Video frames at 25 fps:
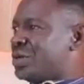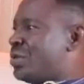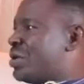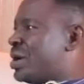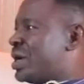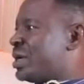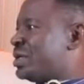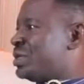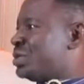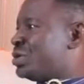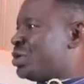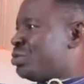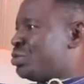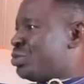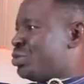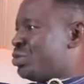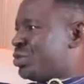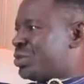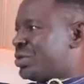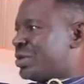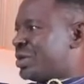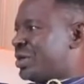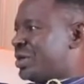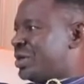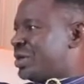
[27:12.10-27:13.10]
go and read your
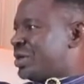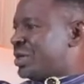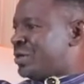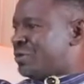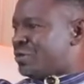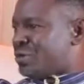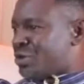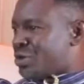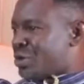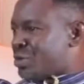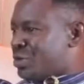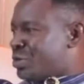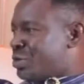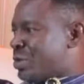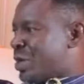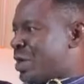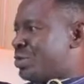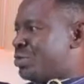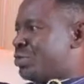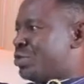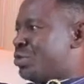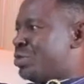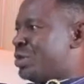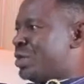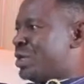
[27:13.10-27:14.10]
book. If you come to my
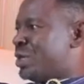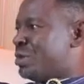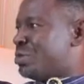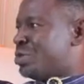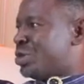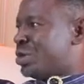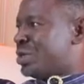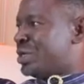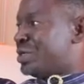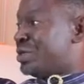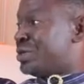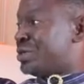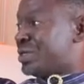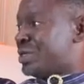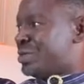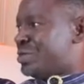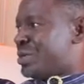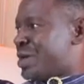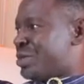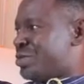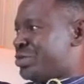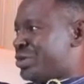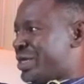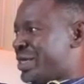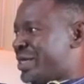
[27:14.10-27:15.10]
room in the morning, you see
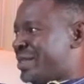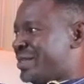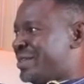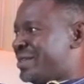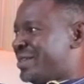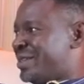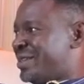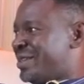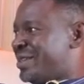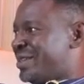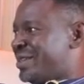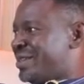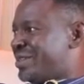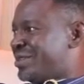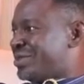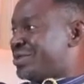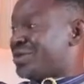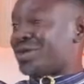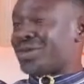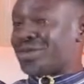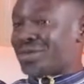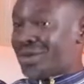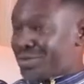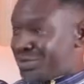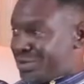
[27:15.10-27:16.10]
me, I'm reading. So
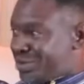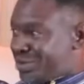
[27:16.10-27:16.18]
it's up to